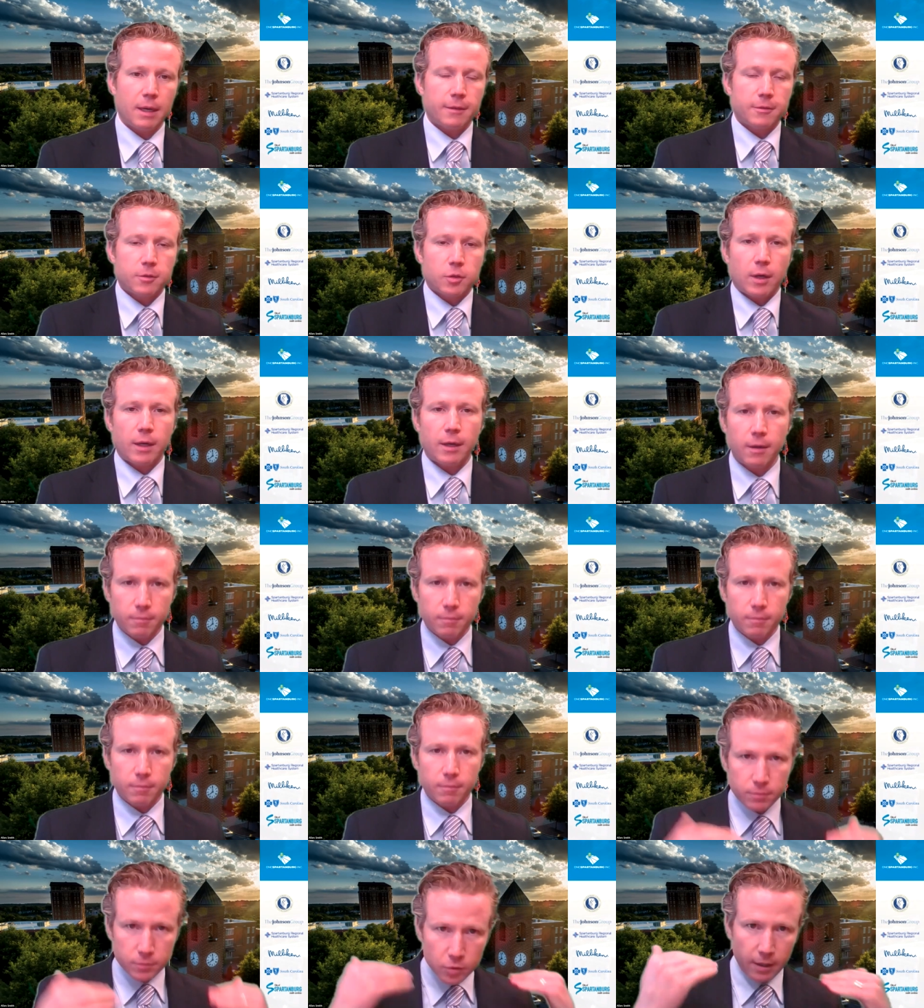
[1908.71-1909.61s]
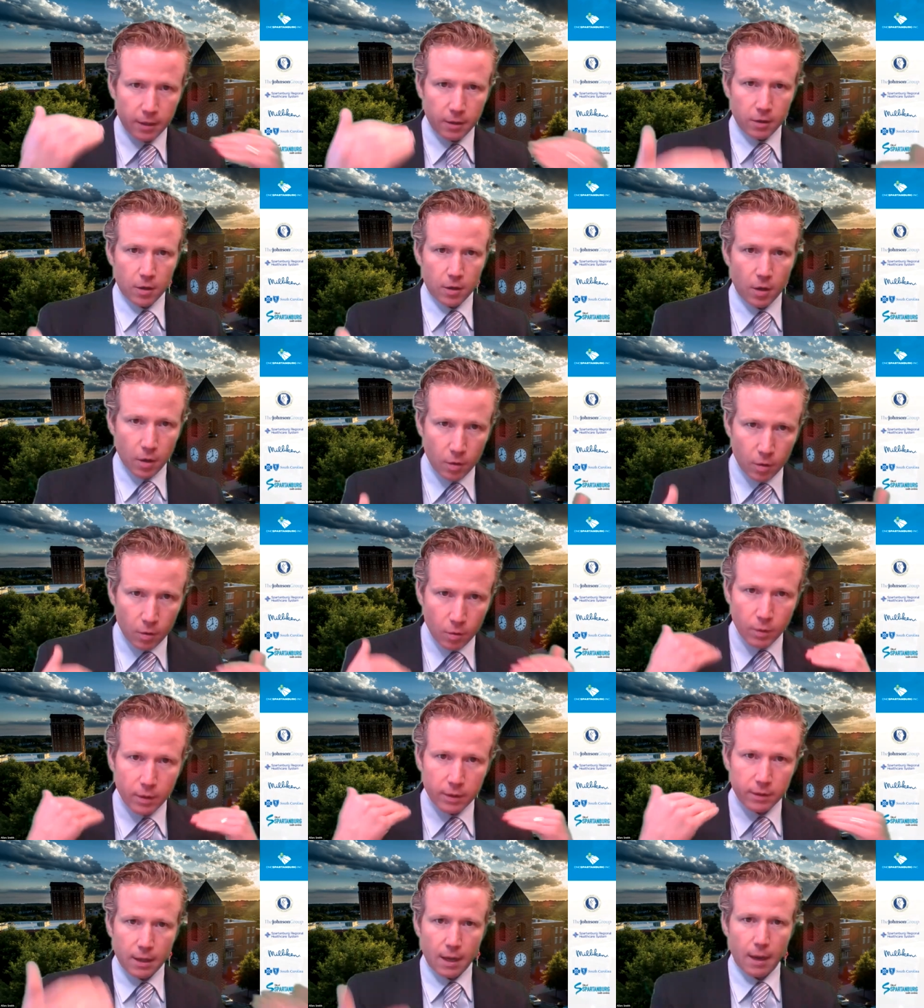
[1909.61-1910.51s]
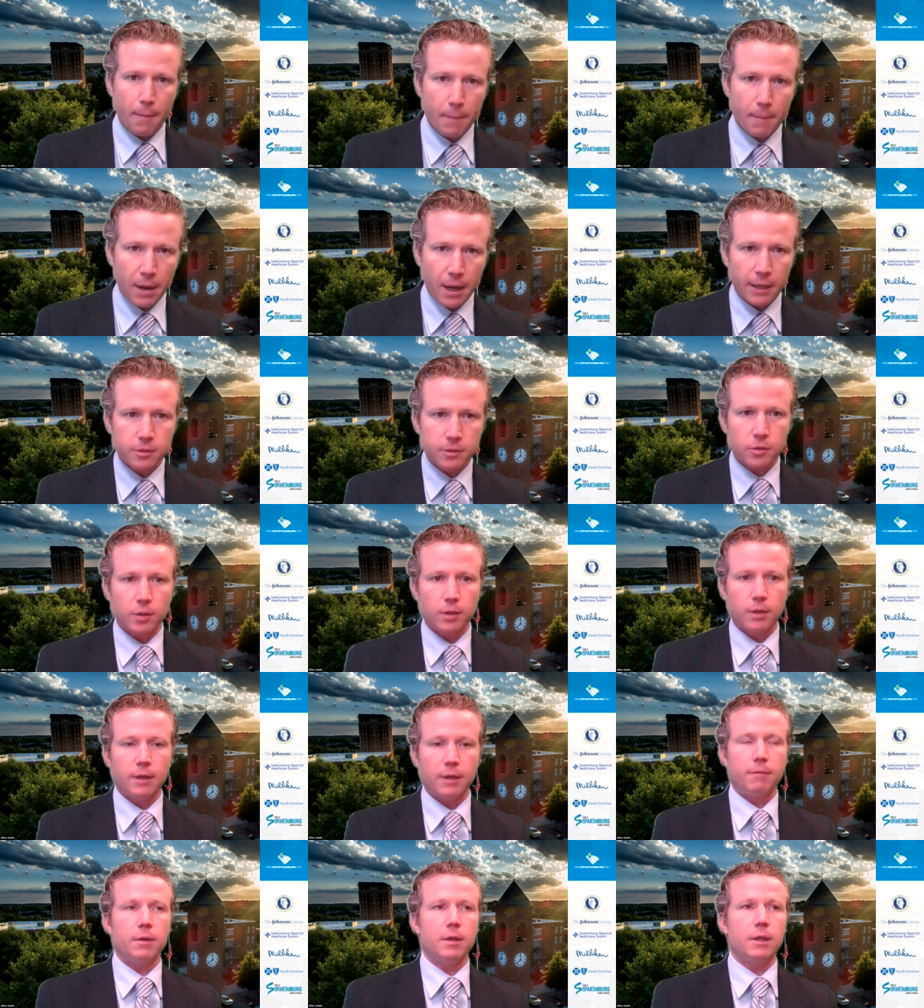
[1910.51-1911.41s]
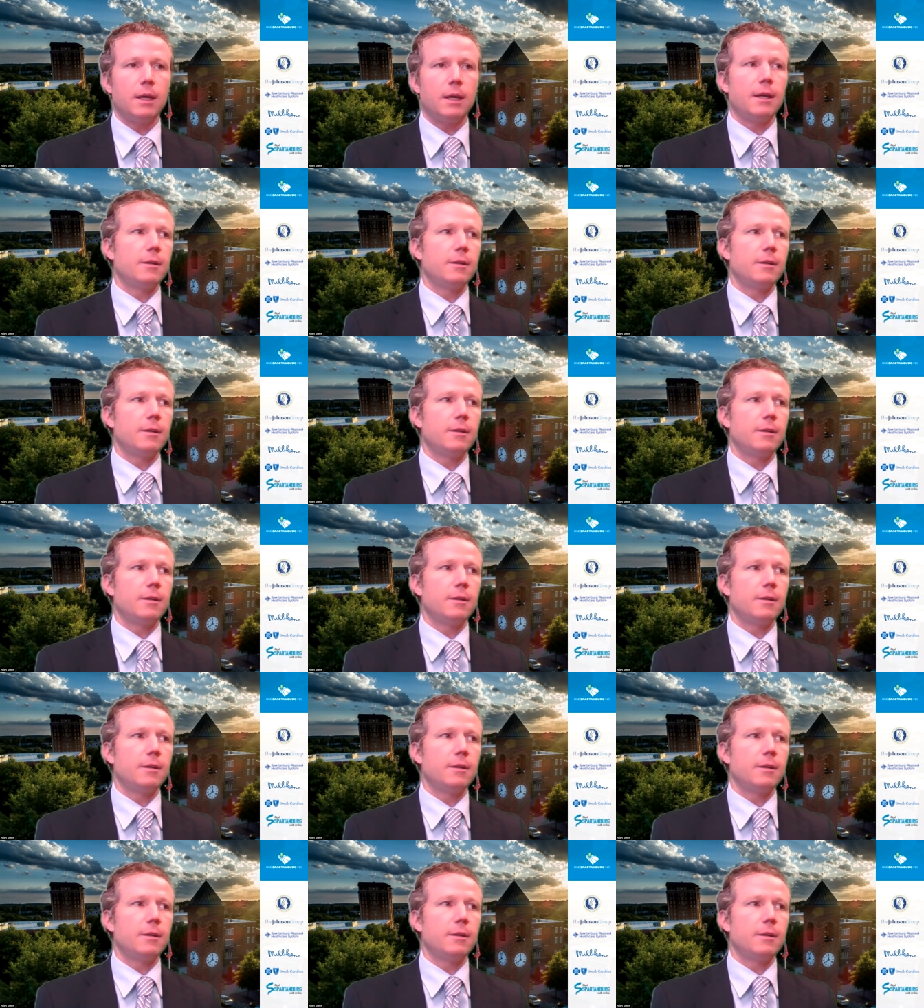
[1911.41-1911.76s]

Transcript: I try to try to go with that mantra every day.